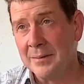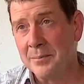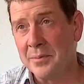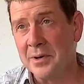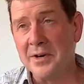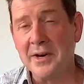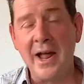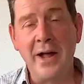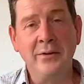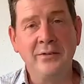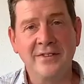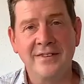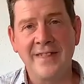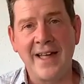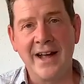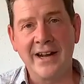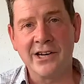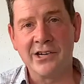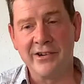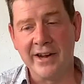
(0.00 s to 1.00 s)
pronounced
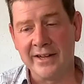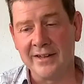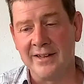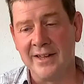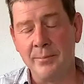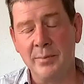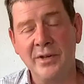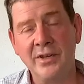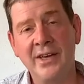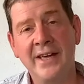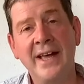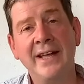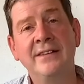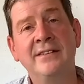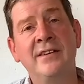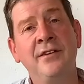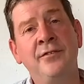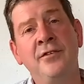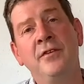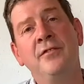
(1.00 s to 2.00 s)
that correctly, but you get
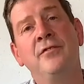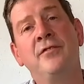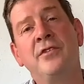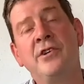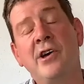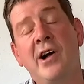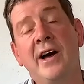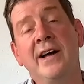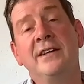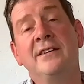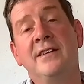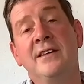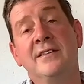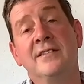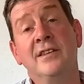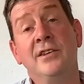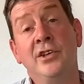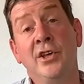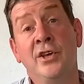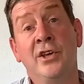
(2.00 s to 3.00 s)
different
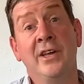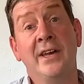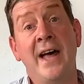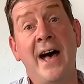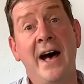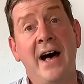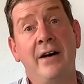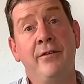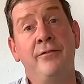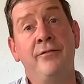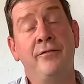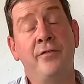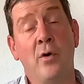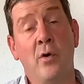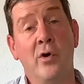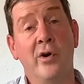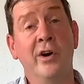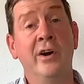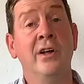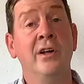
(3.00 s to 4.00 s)
varieties that you can have
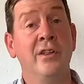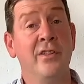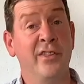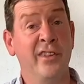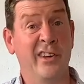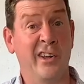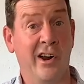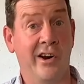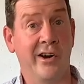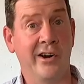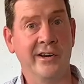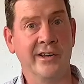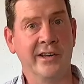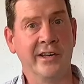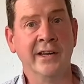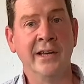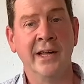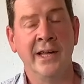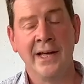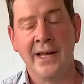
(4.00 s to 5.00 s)
for the
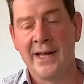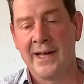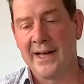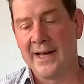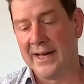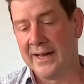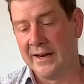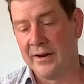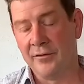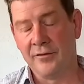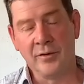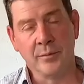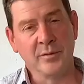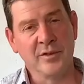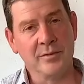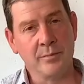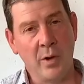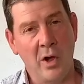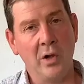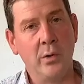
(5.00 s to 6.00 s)
garden. Uh, from
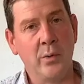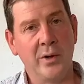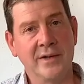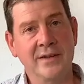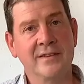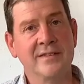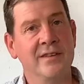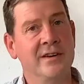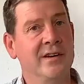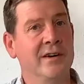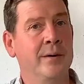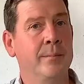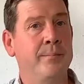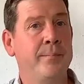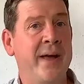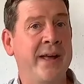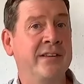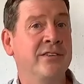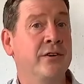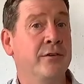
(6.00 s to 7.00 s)
small ones that are
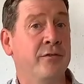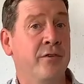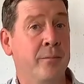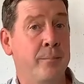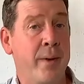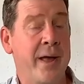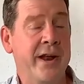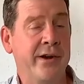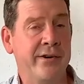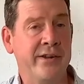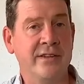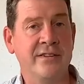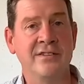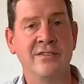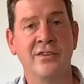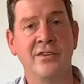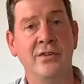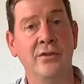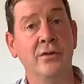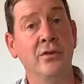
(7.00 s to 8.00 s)
better for
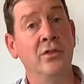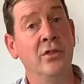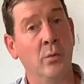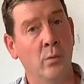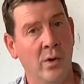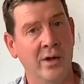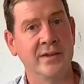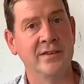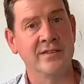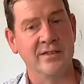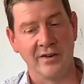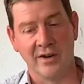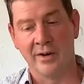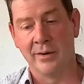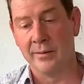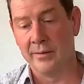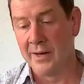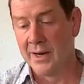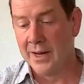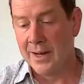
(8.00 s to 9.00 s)
berries to the ones that
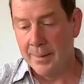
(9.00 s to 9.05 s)
are